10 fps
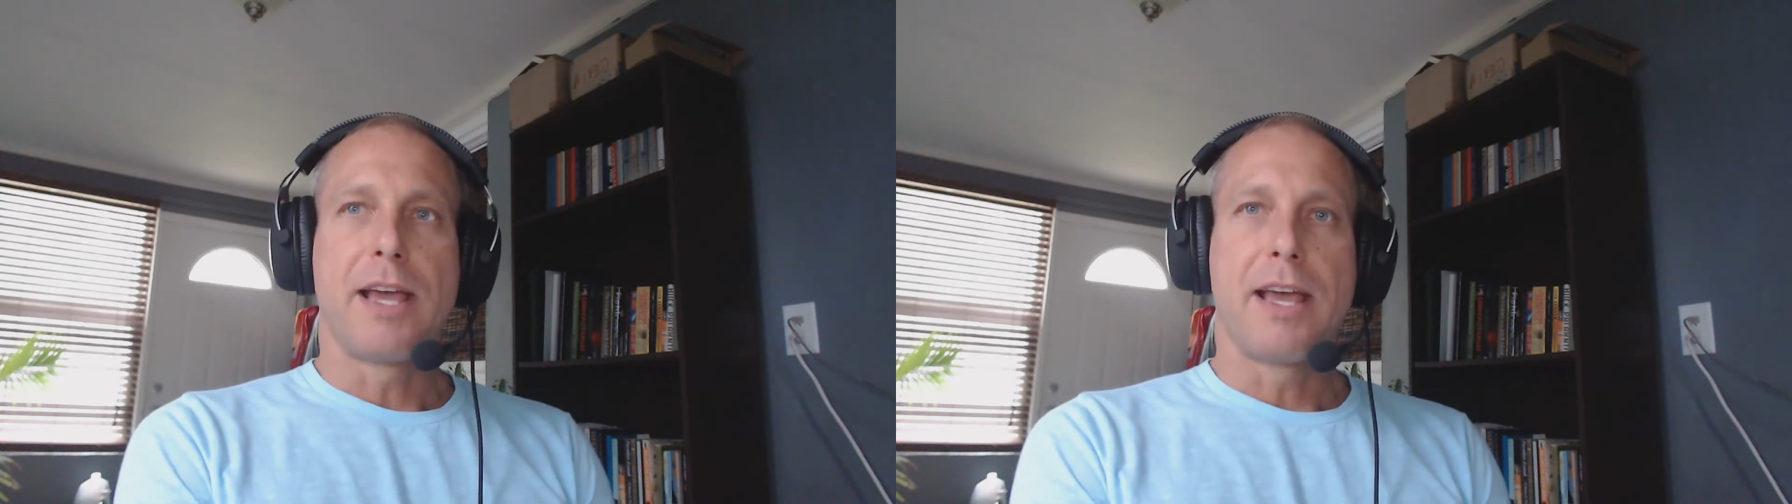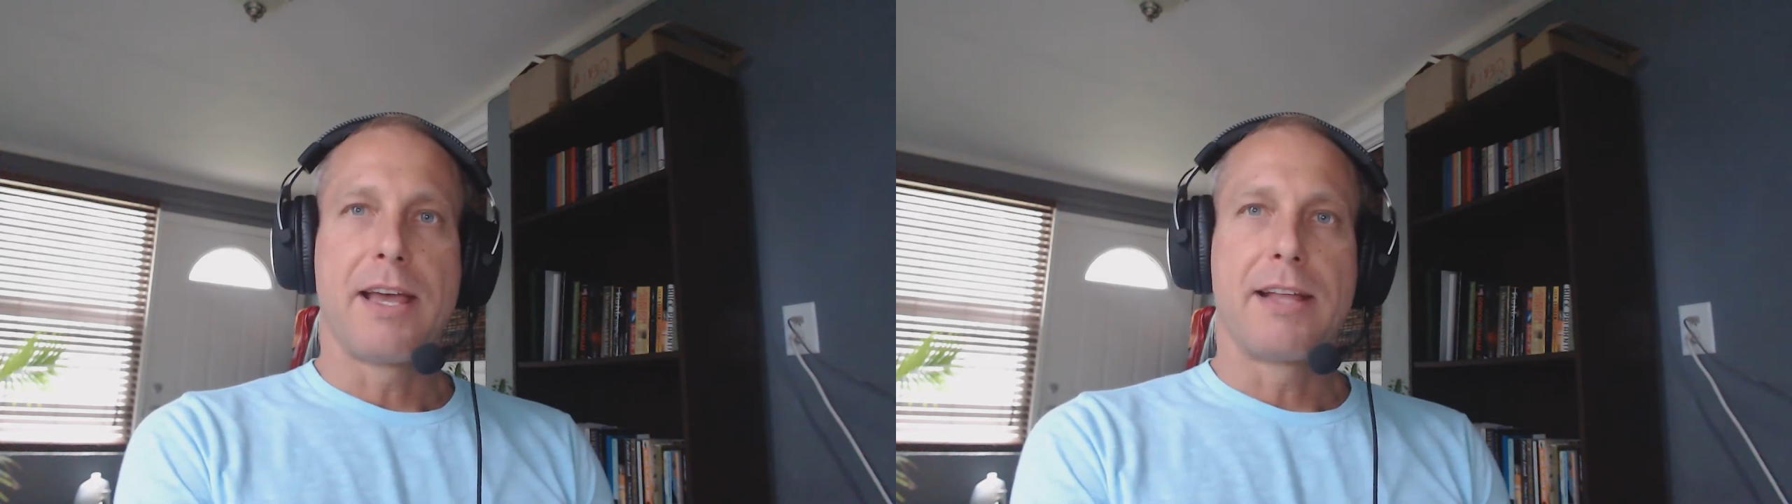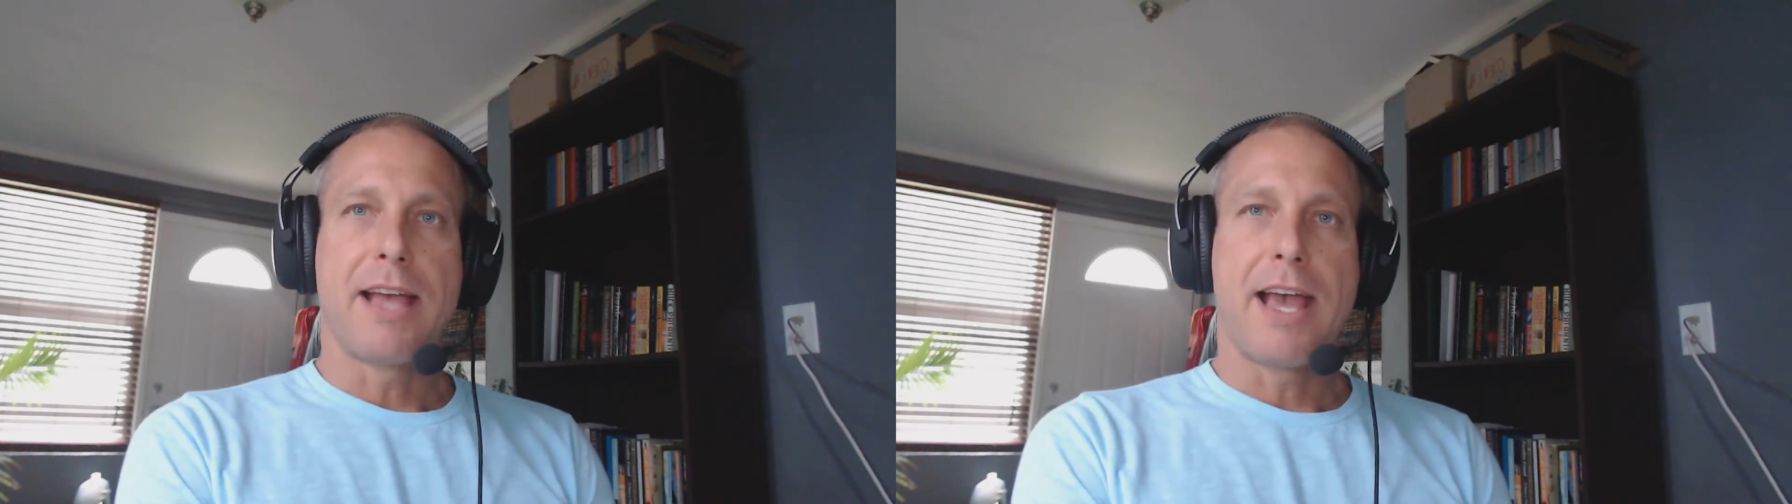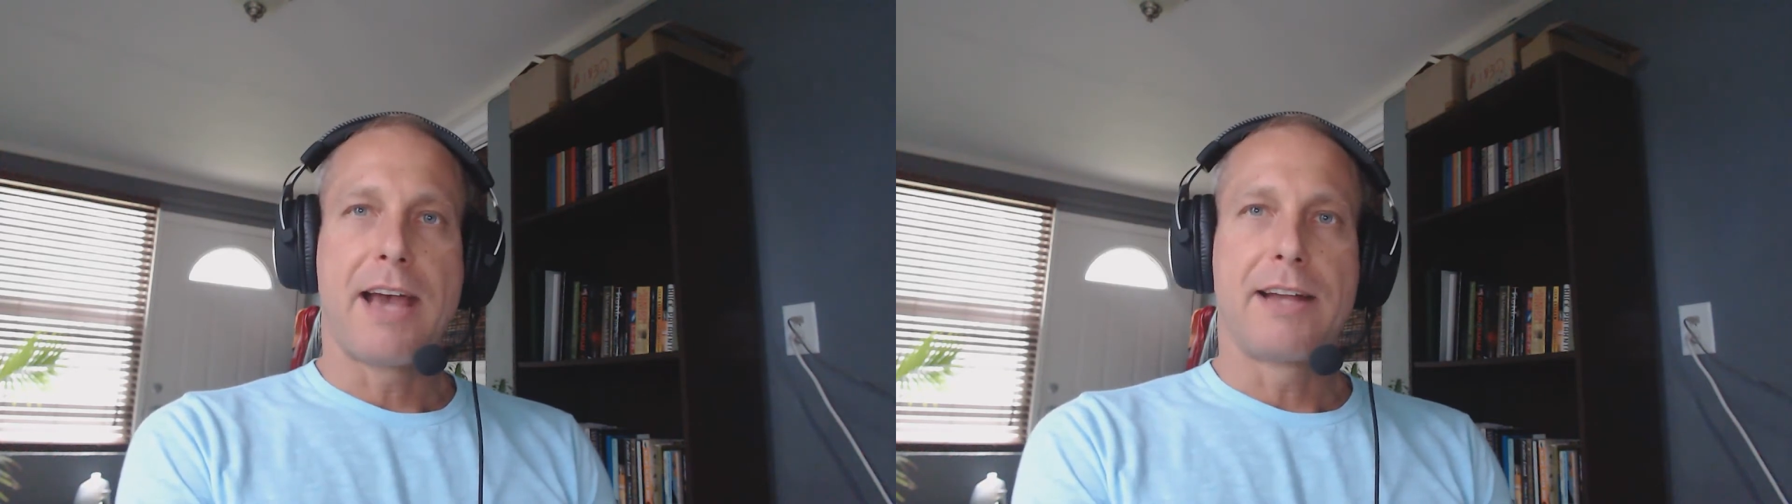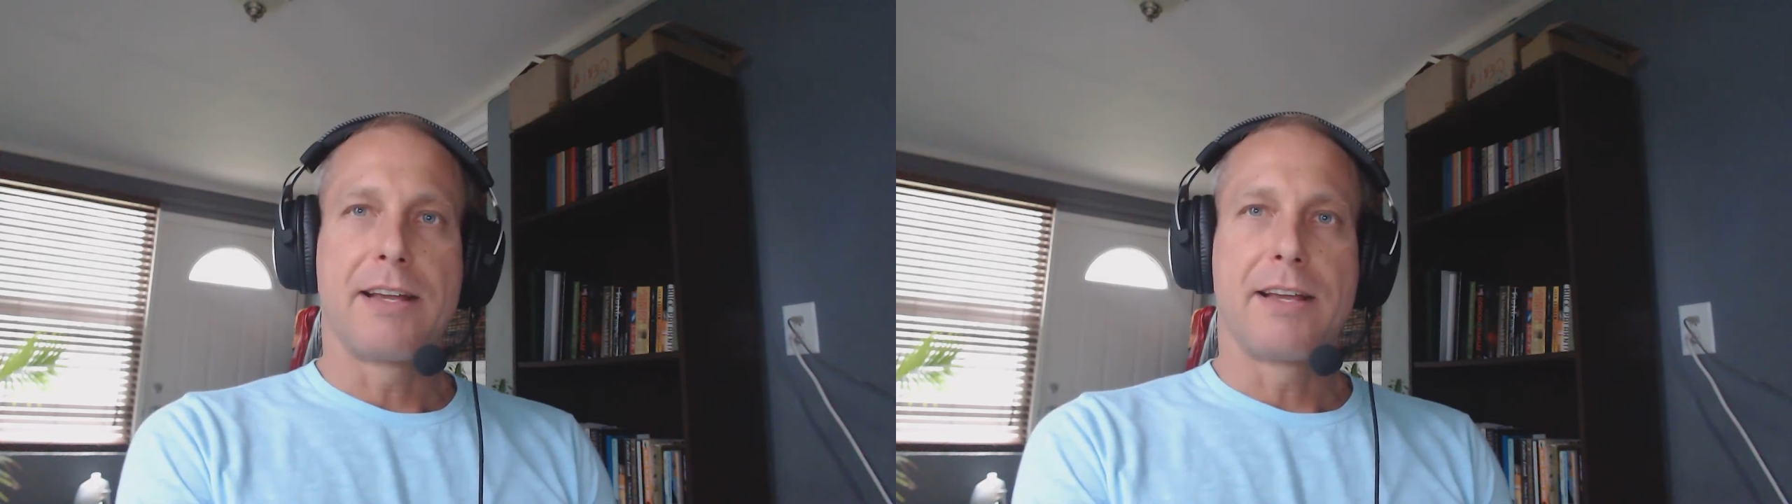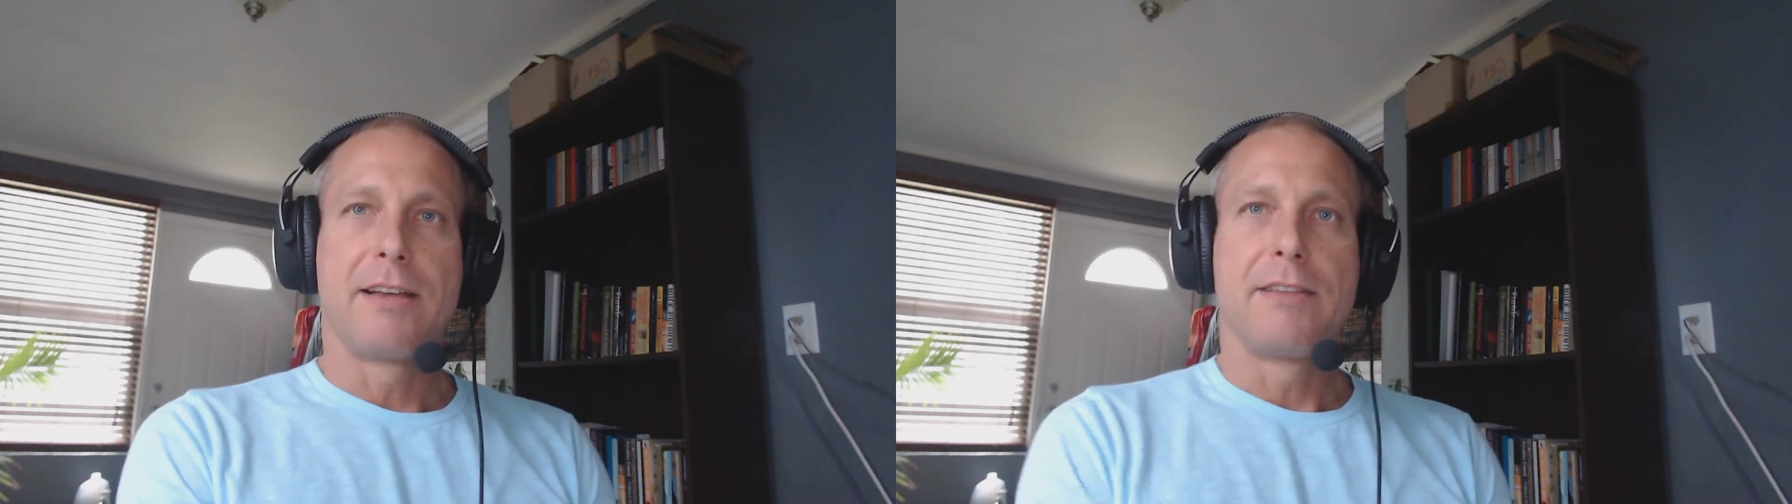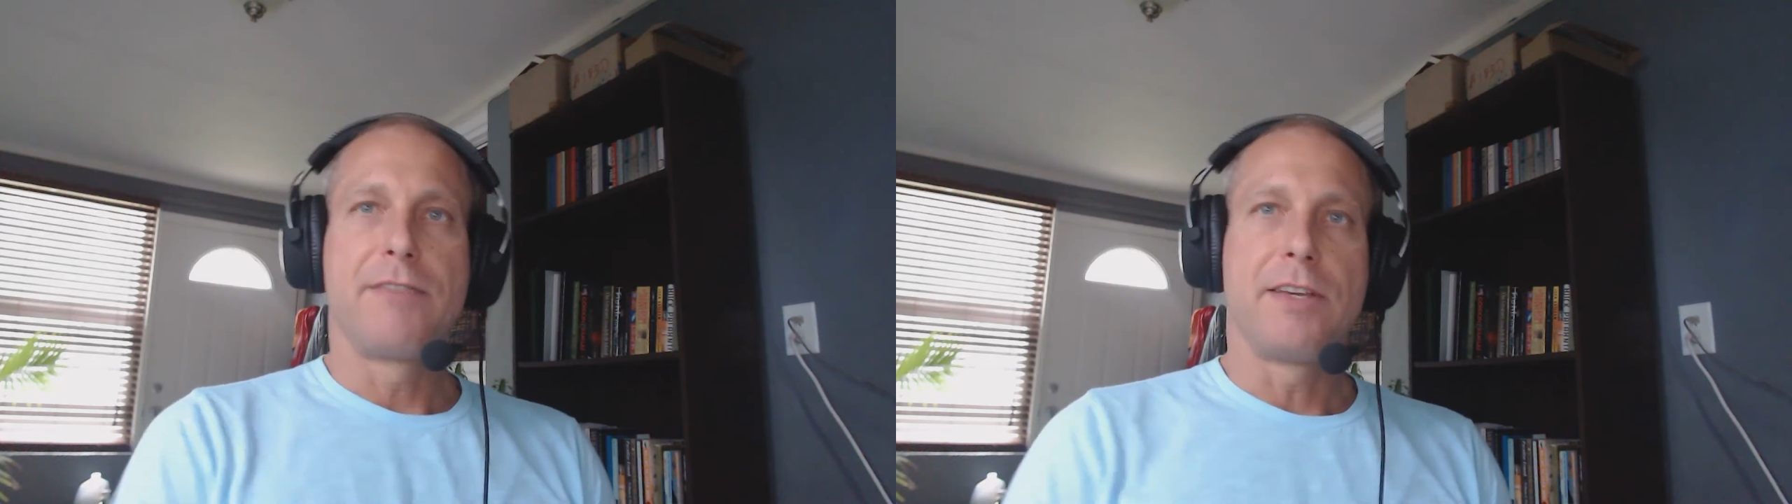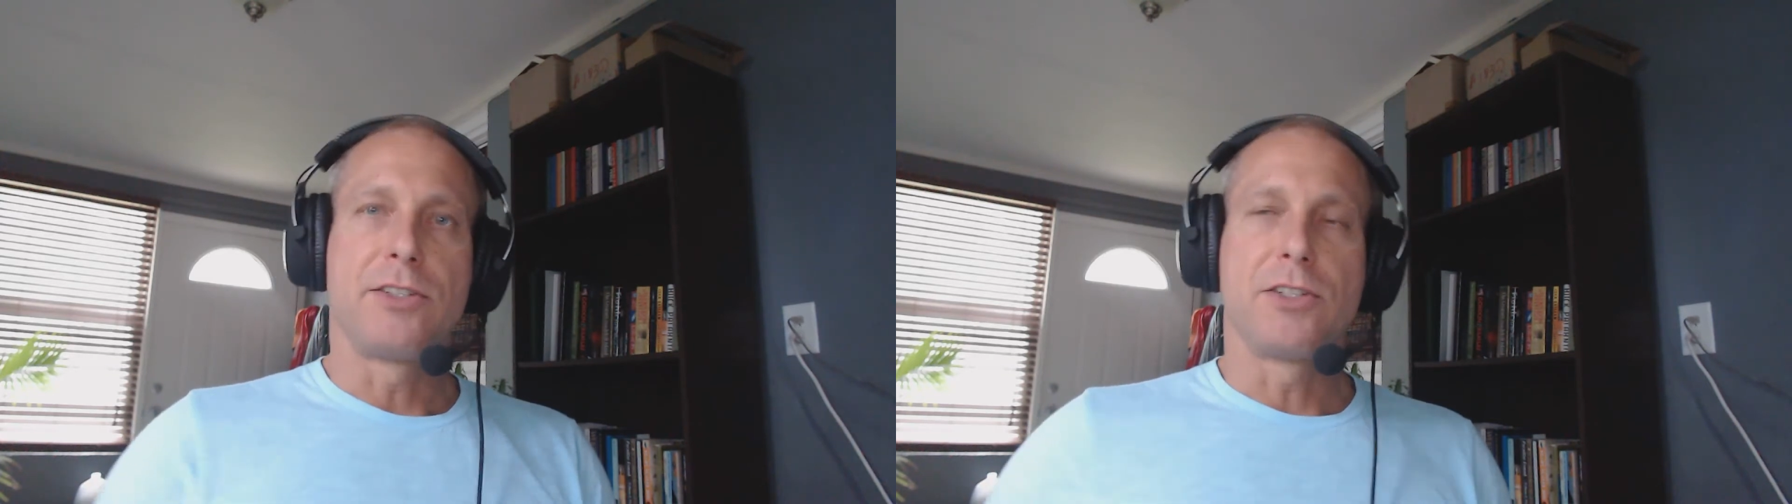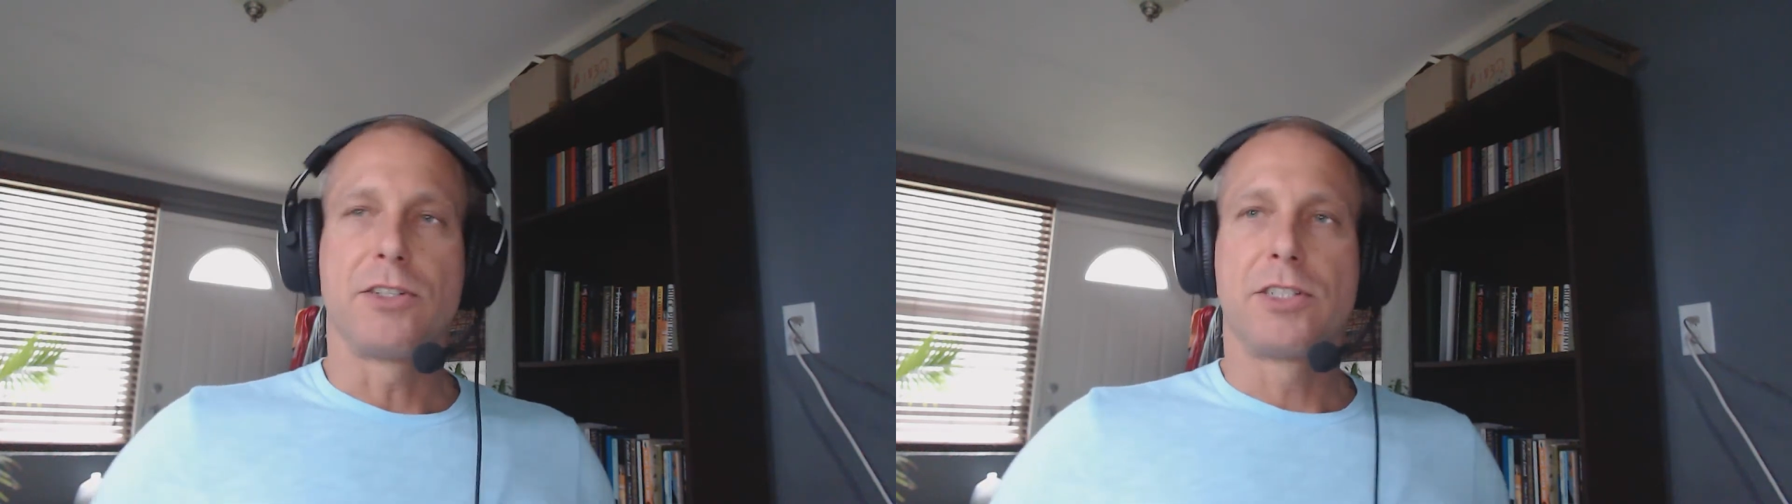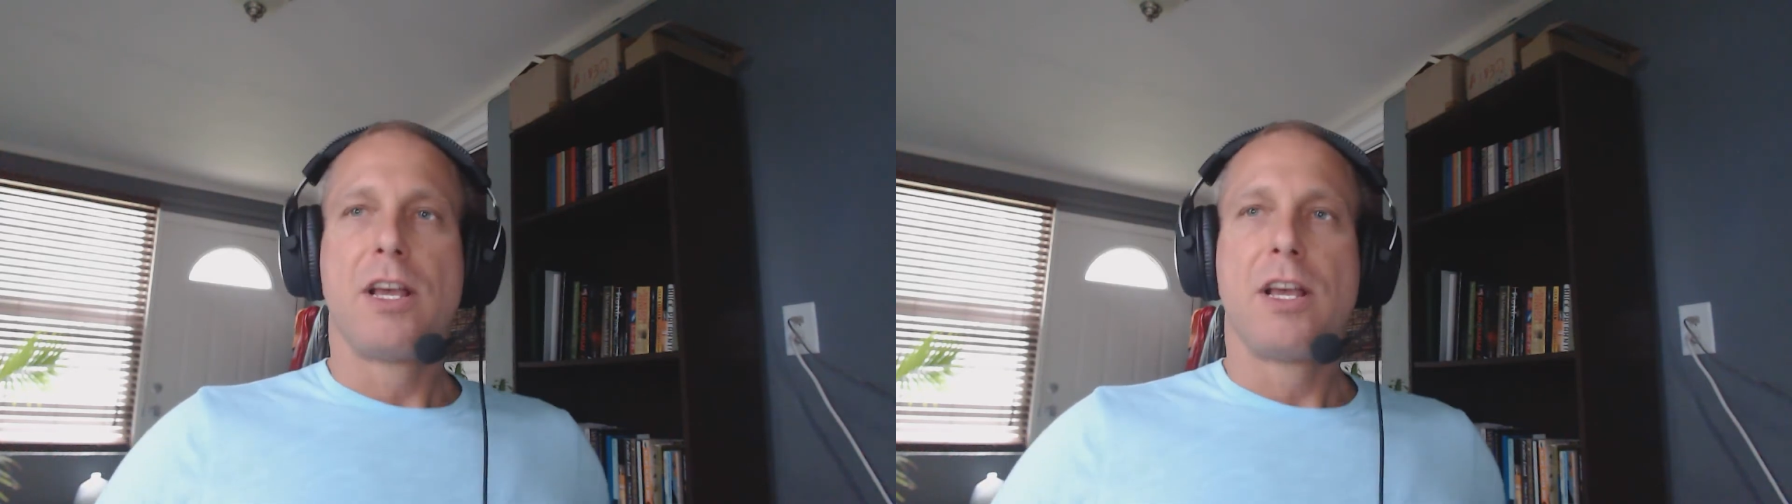and adding features.